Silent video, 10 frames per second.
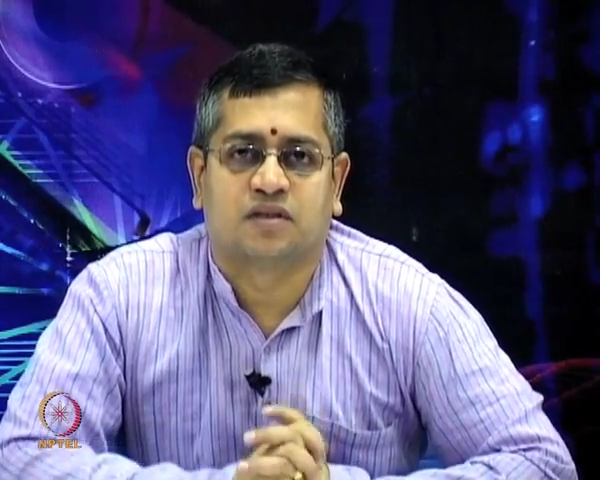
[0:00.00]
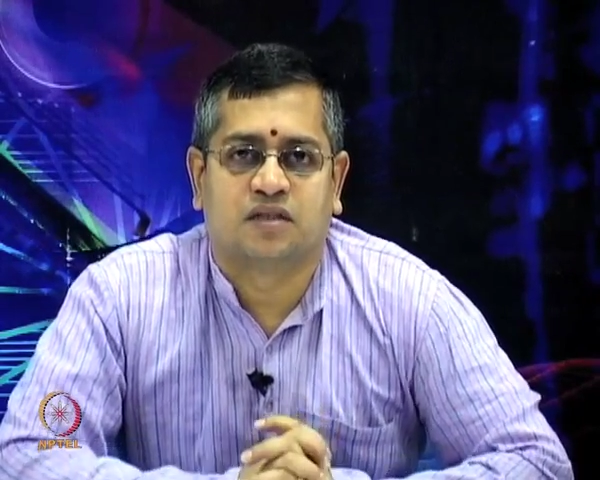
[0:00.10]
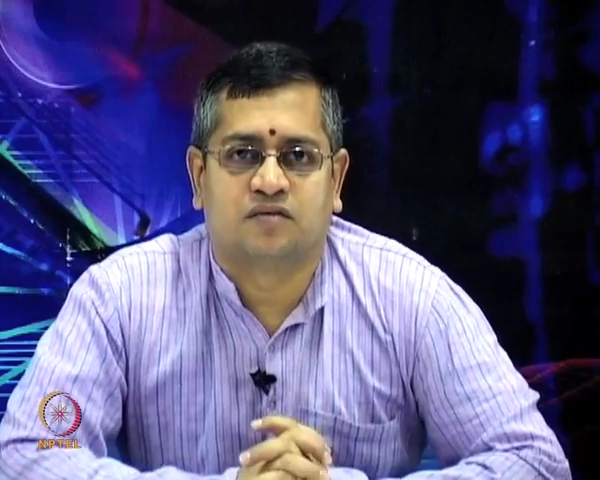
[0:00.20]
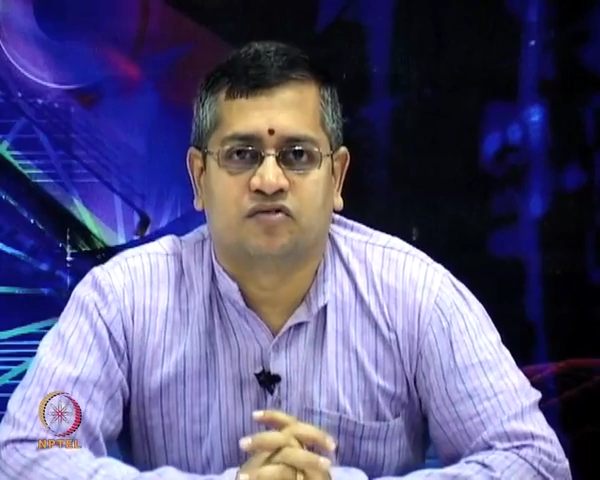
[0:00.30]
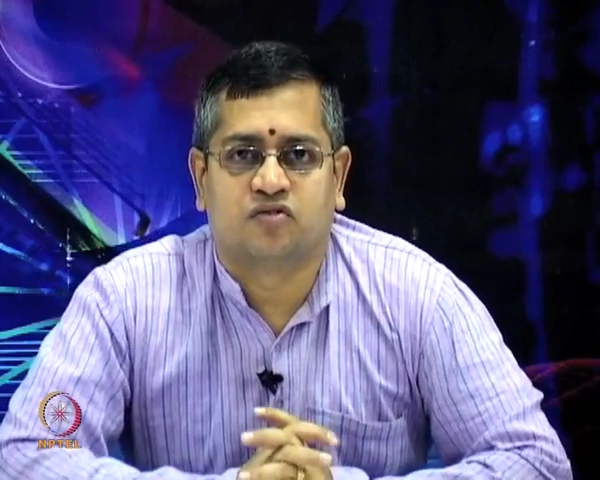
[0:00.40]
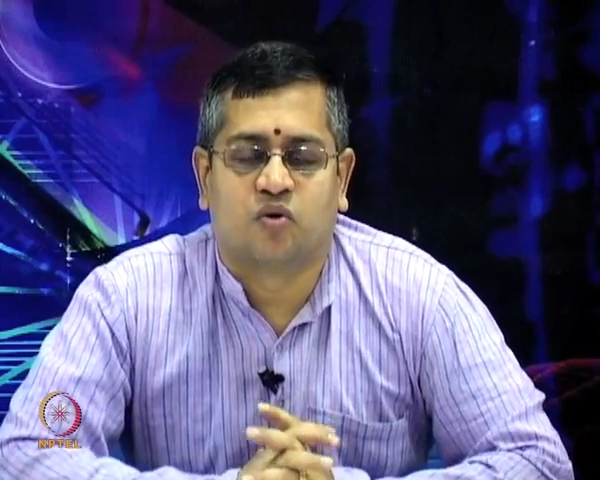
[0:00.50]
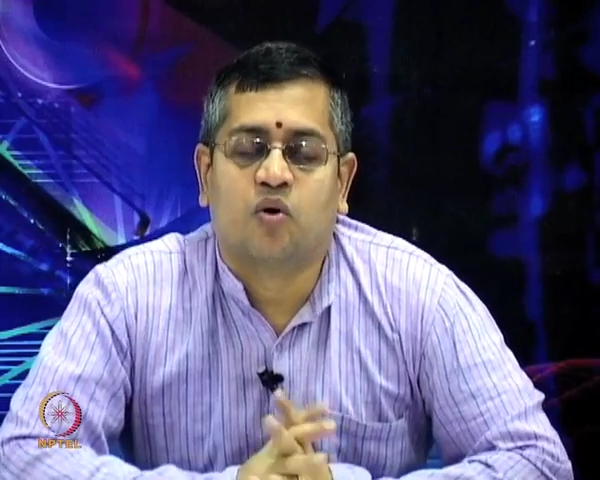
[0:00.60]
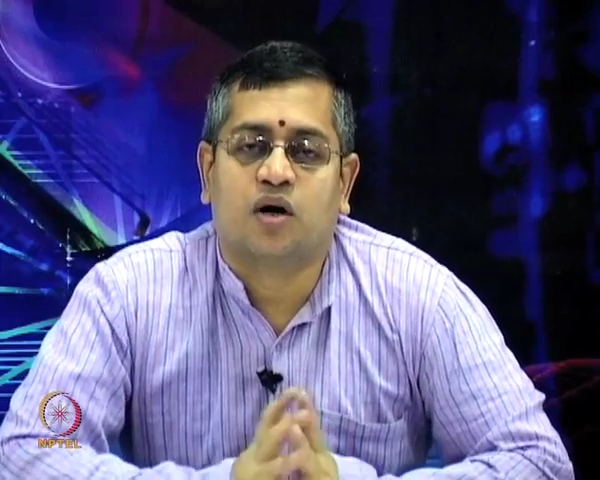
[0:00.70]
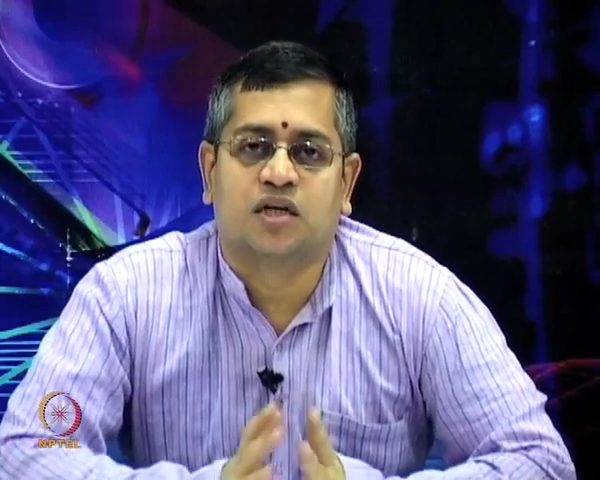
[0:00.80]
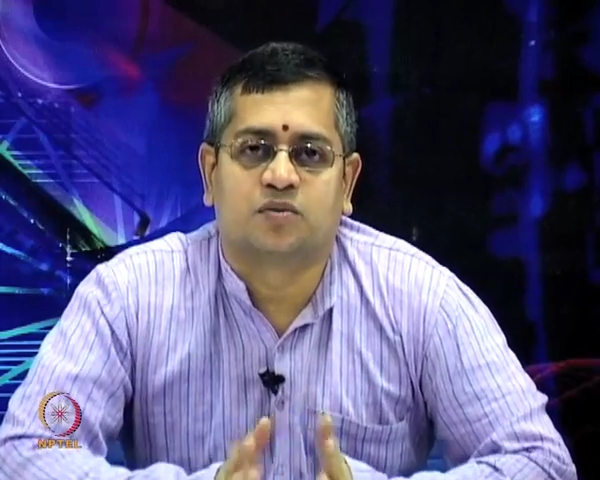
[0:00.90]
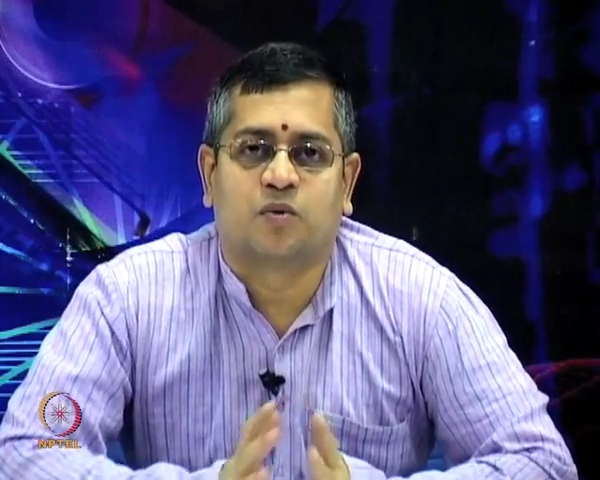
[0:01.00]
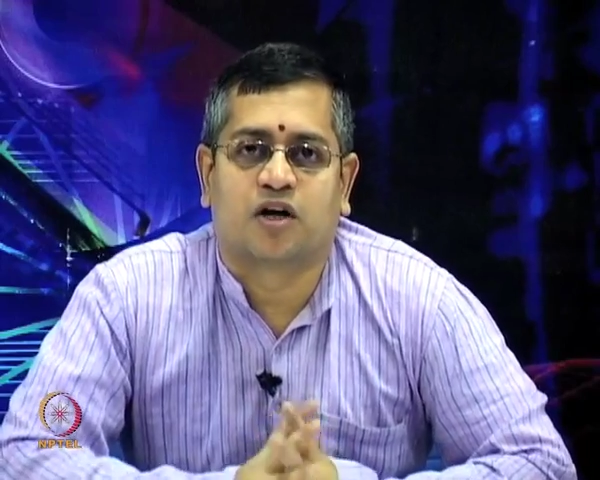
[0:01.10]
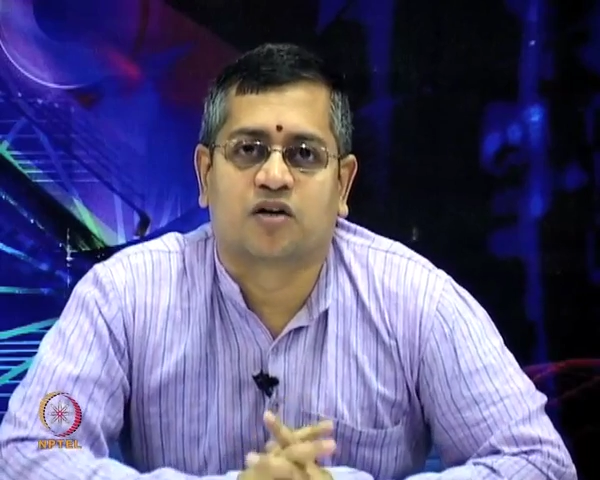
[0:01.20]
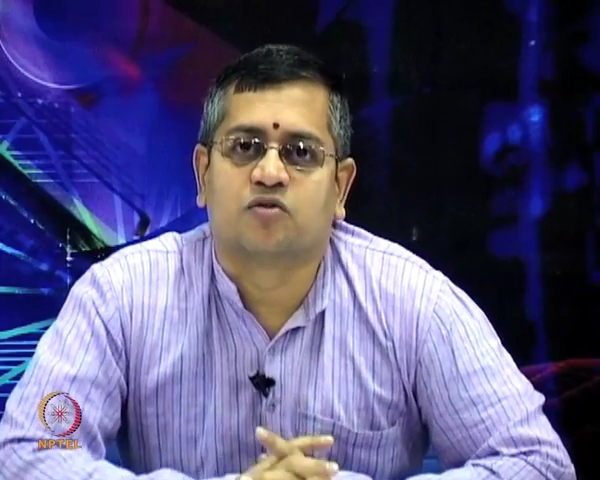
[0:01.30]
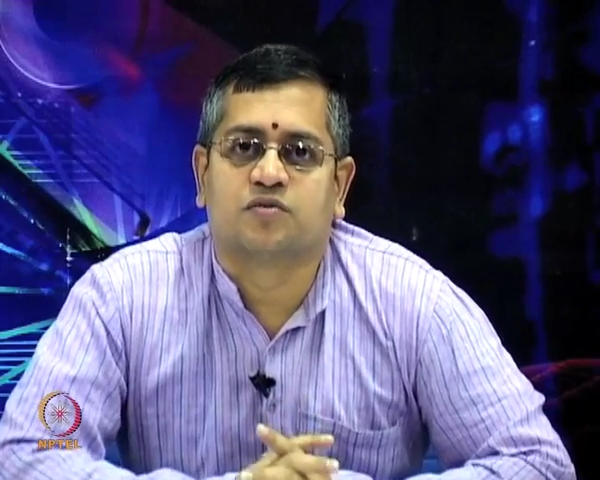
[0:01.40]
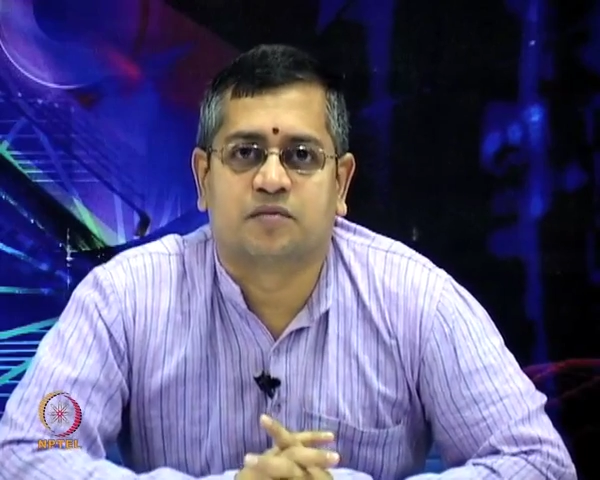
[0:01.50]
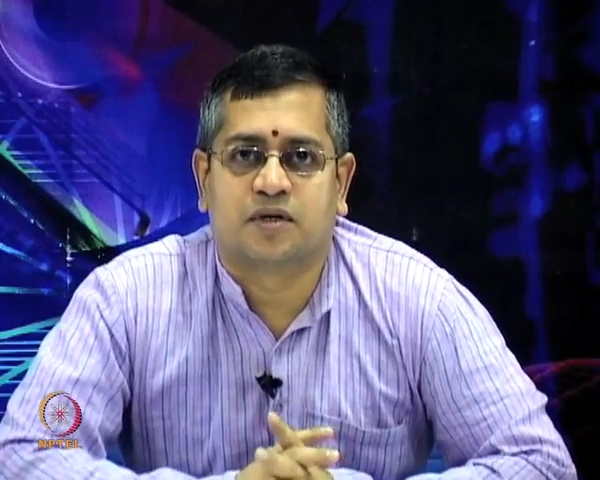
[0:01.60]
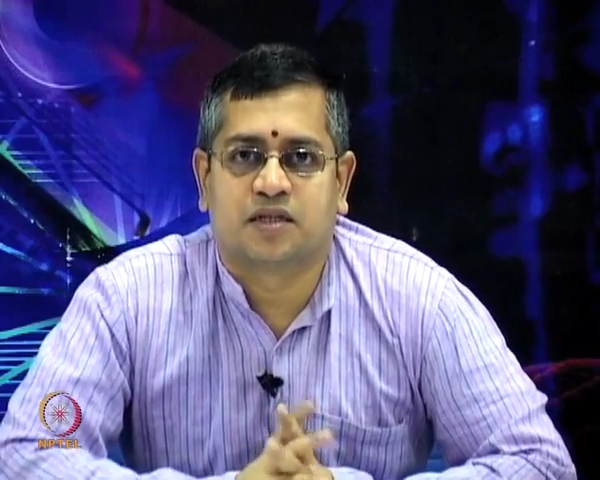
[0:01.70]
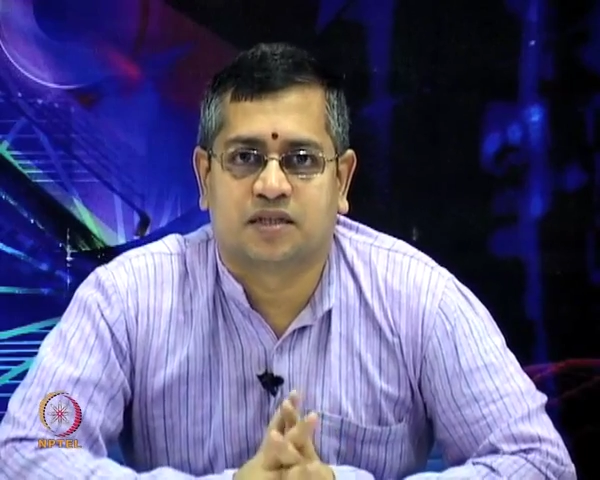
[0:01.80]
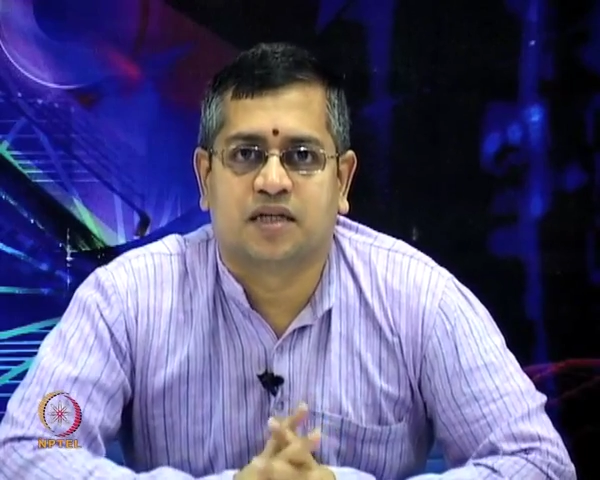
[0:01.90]
If you know its point group
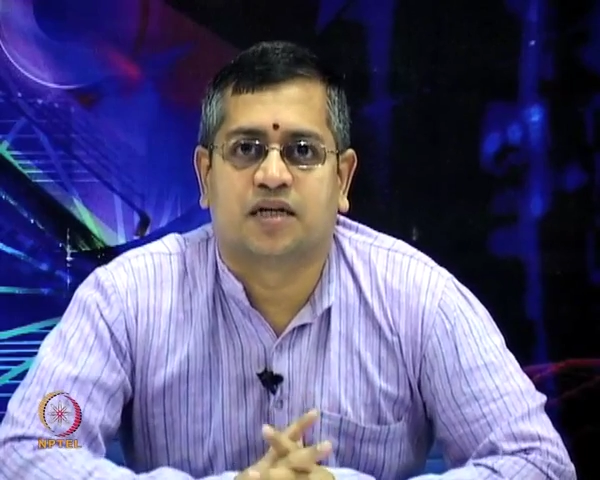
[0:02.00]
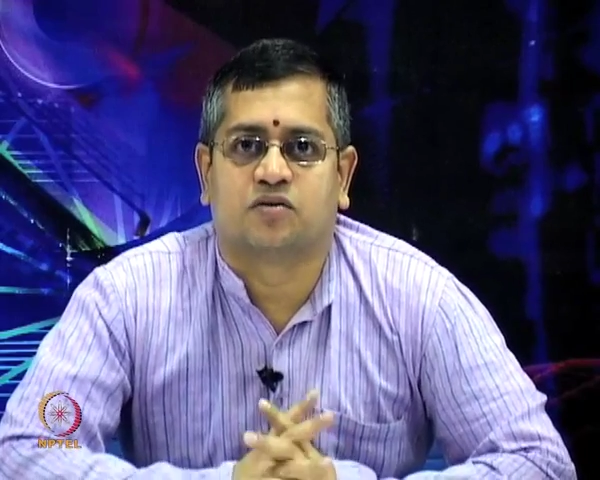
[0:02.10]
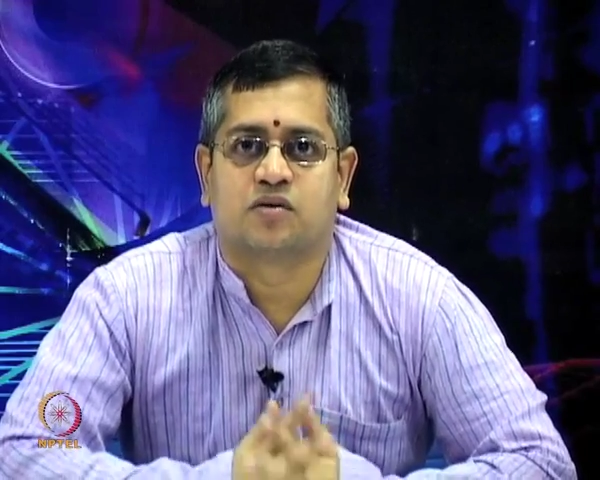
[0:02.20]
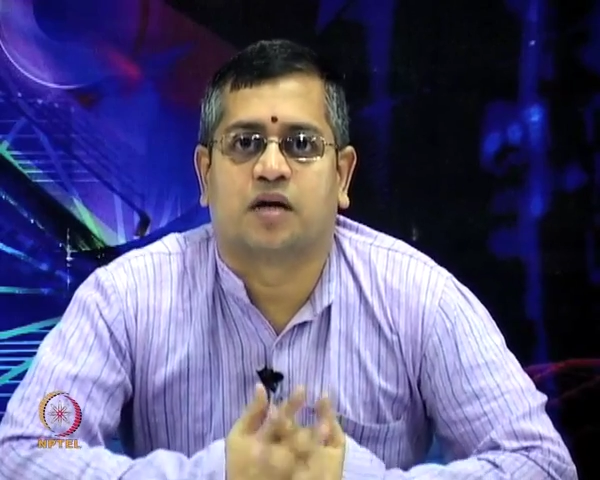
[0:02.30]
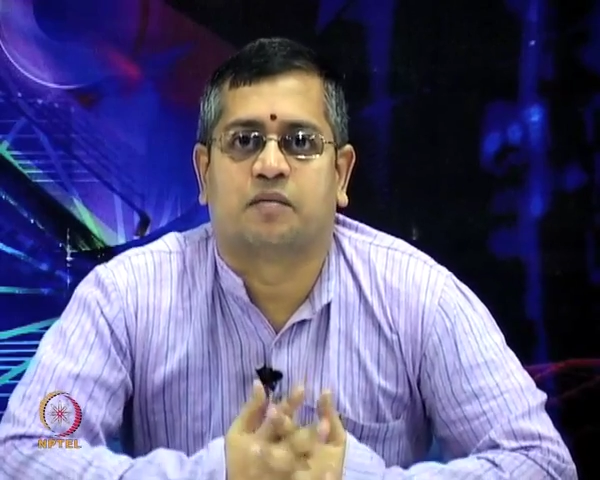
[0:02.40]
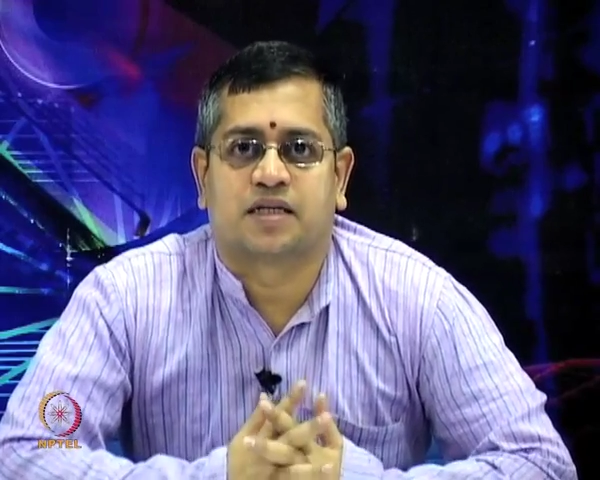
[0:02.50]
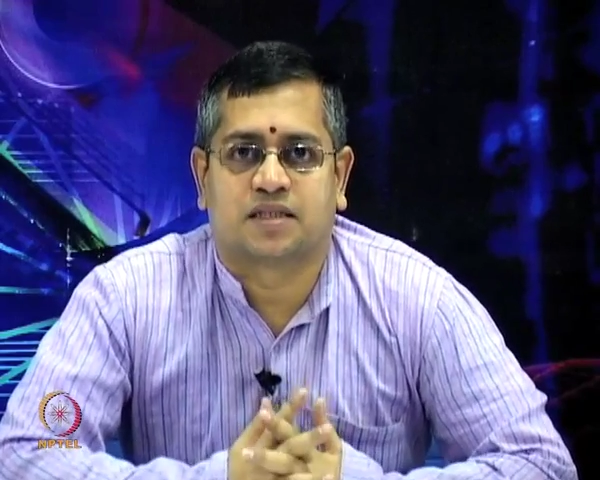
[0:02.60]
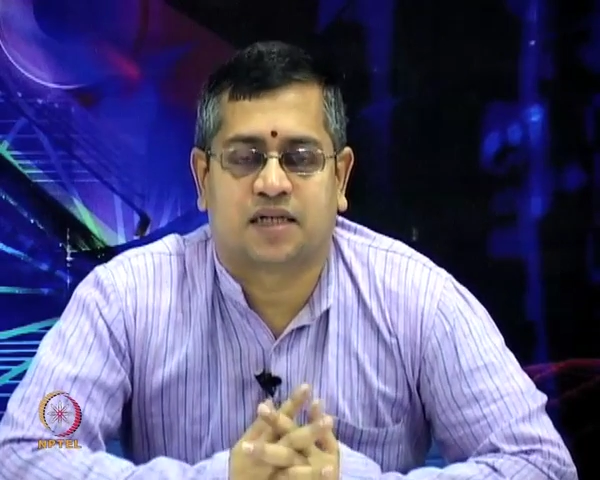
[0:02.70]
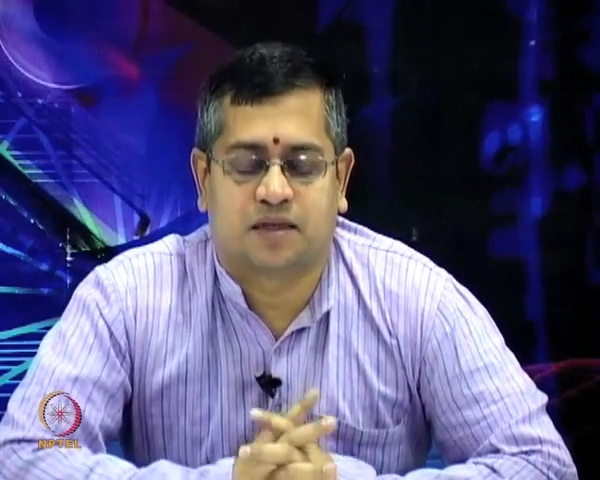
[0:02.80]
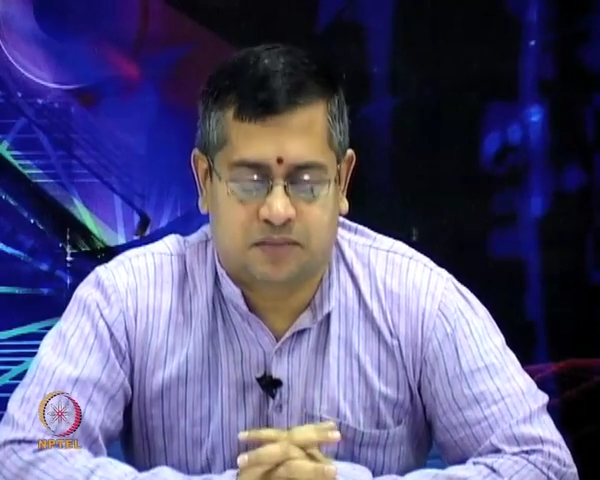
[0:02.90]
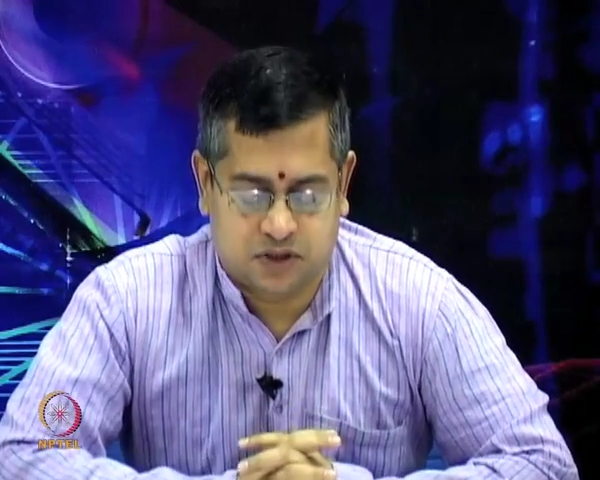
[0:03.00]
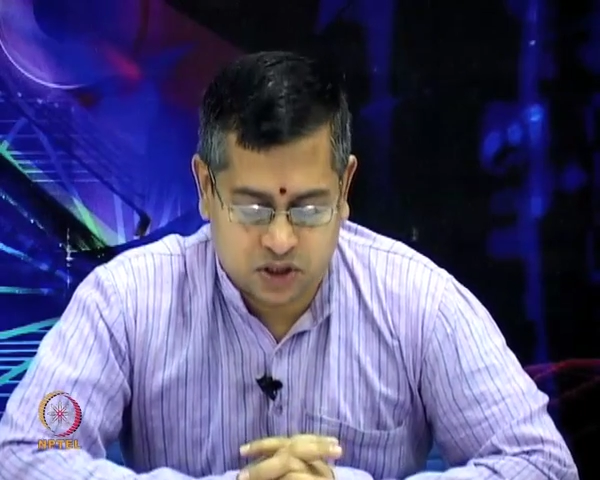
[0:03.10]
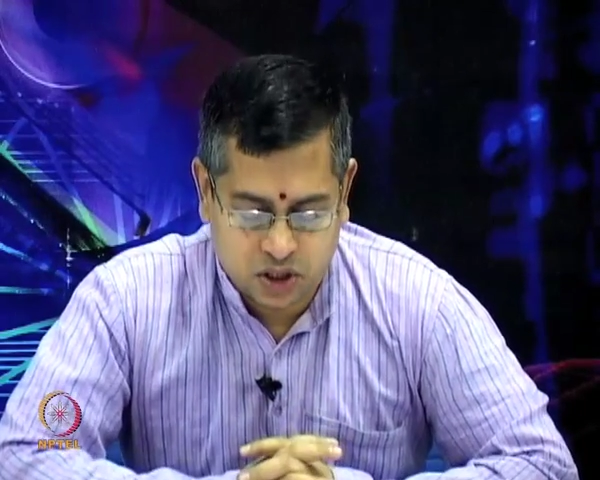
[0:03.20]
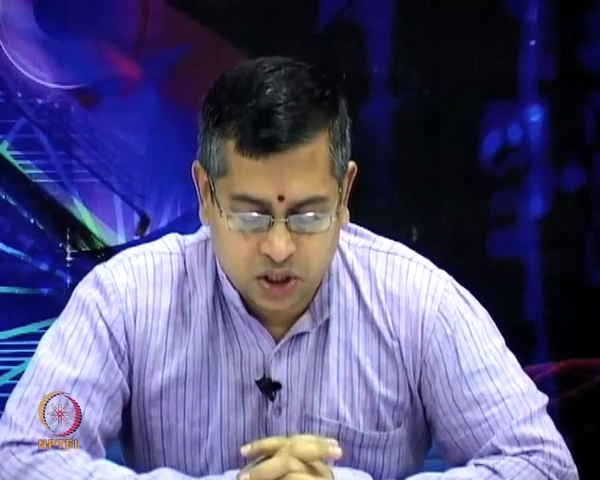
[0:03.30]
symmetry, then you can make statements.